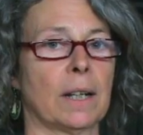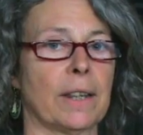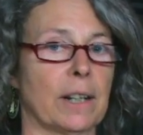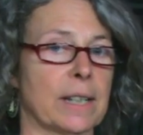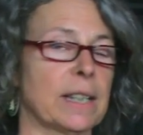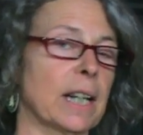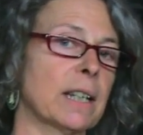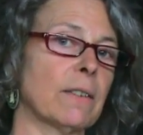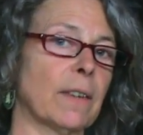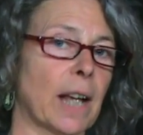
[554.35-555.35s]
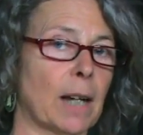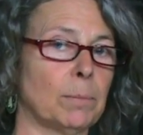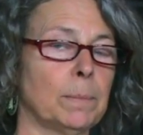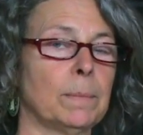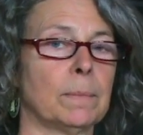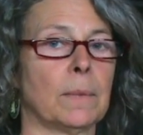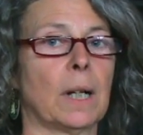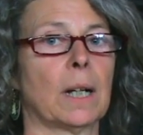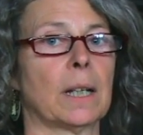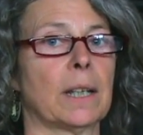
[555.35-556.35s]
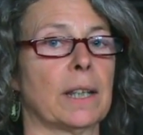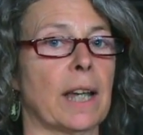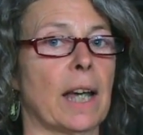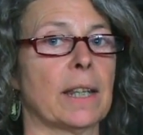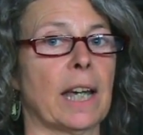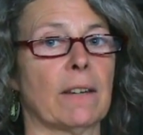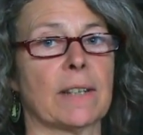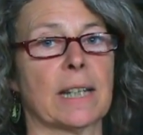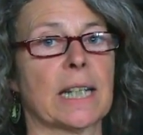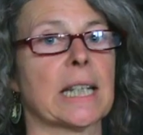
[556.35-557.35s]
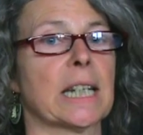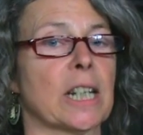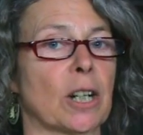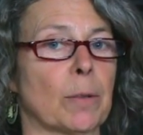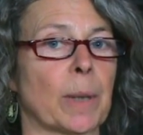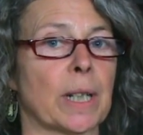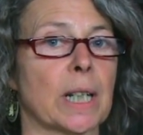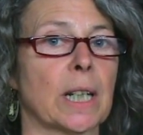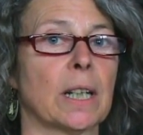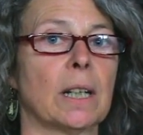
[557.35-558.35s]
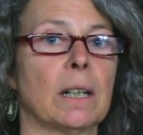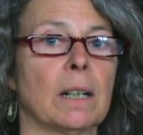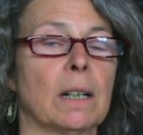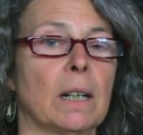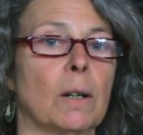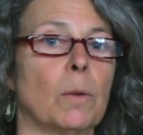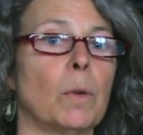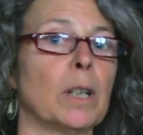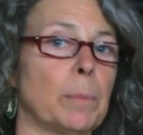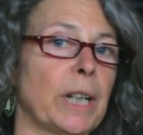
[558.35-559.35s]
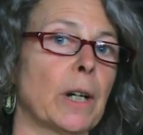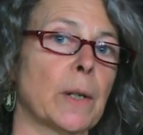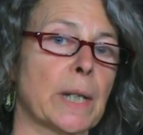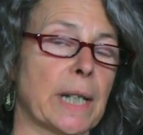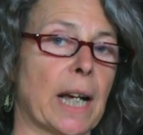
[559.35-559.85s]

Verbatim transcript: There are six of them that they have since determined will be ghost